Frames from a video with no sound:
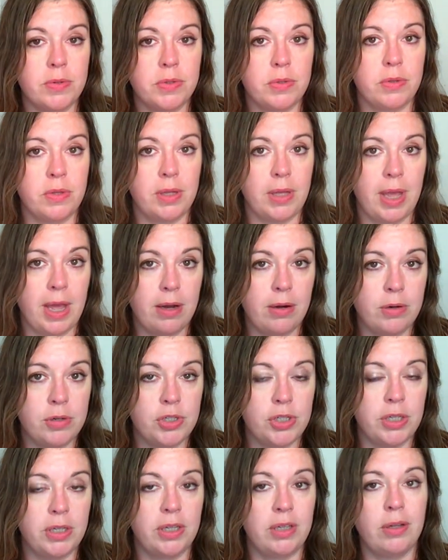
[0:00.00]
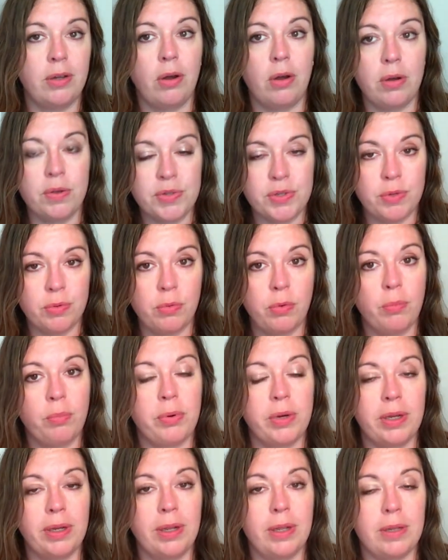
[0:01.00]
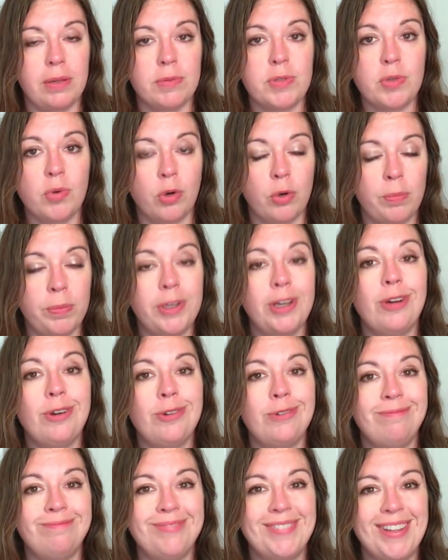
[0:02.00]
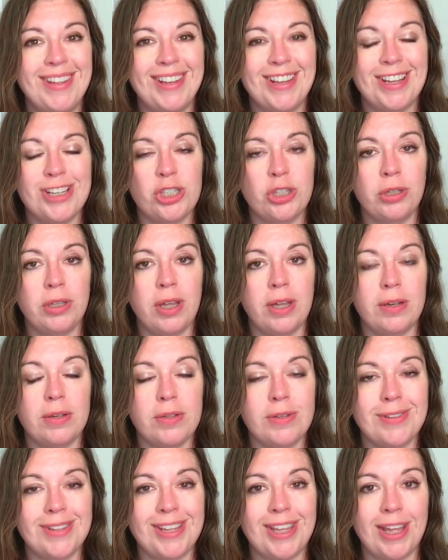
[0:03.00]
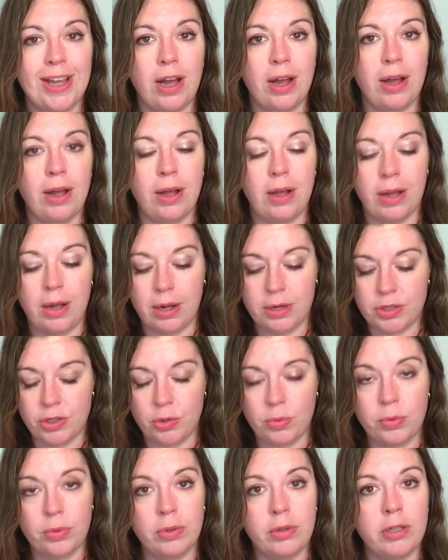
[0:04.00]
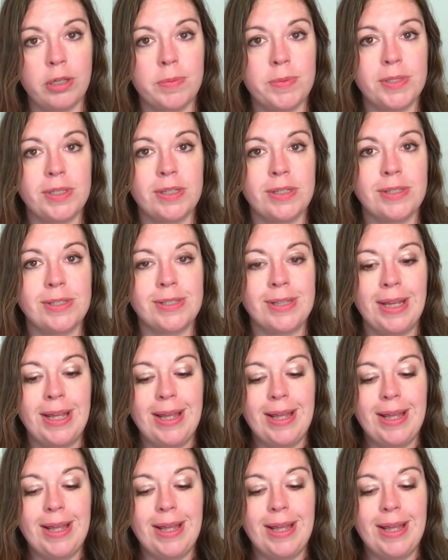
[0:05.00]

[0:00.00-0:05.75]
So the energy also will bring in Scorpio as you get into the uh, October eclipses.